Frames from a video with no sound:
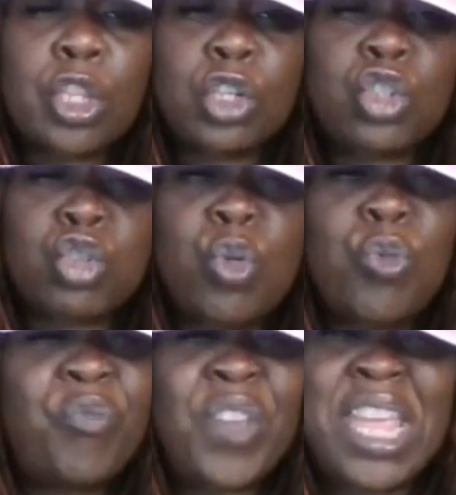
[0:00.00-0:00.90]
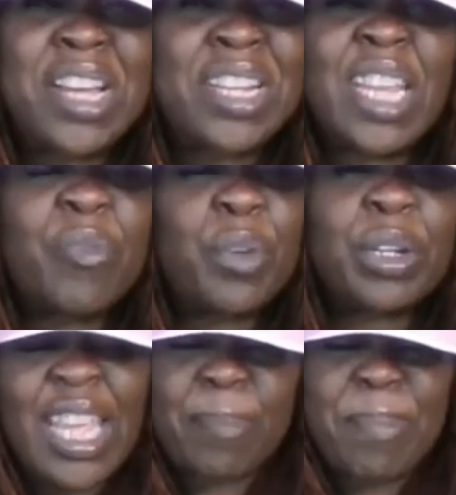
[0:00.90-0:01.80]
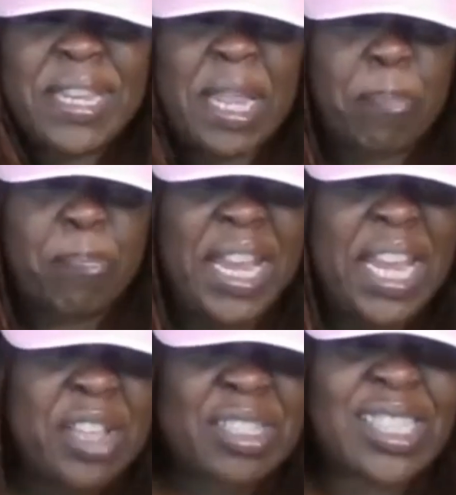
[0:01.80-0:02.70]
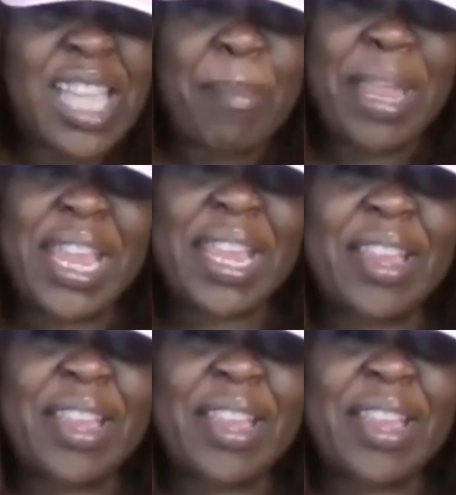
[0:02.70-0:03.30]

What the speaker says: The truth feel different. It be the pit of your stomach.